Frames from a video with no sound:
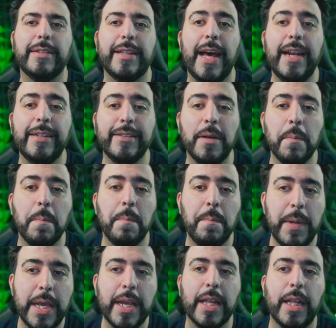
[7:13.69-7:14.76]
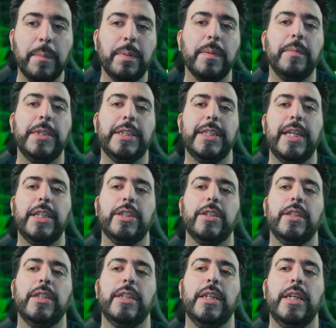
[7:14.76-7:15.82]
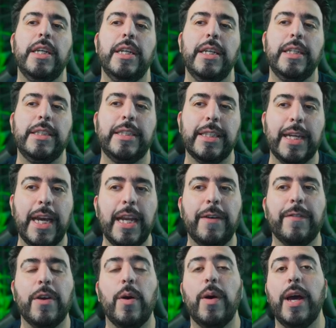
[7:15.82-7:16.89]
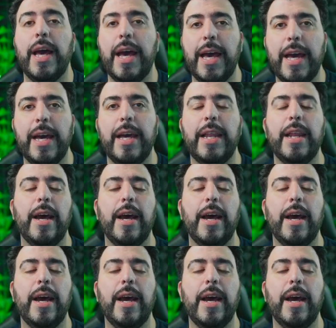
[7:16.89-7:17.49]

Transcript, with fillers: that is a big implementation to kind of go ahead.